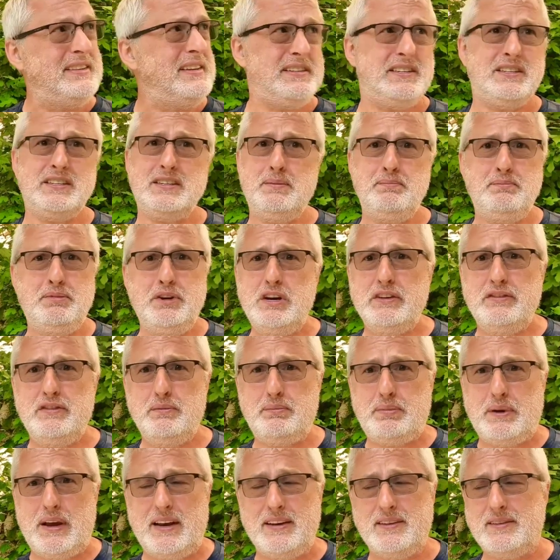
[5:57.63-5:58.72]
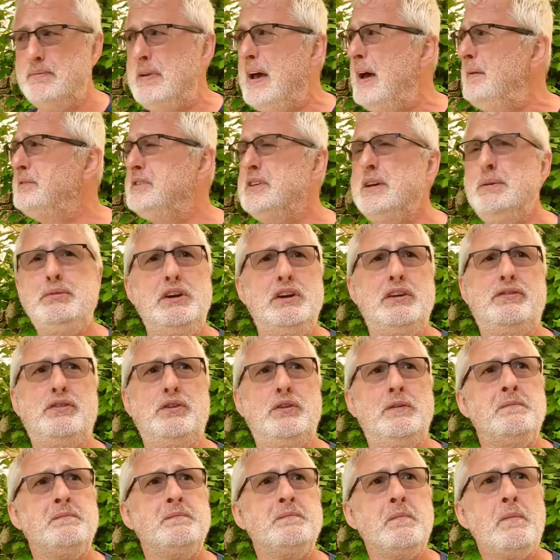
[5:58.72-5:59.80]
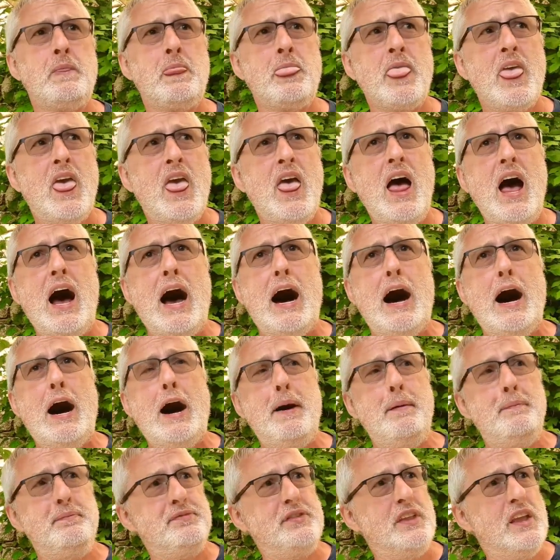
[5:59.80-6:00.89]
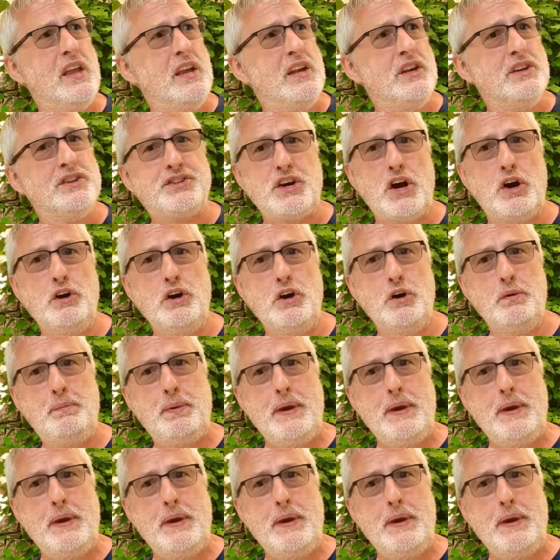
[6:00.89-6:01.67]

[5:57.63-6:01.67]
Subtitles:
This is a beautiful place, absolutely beautiful. So it'll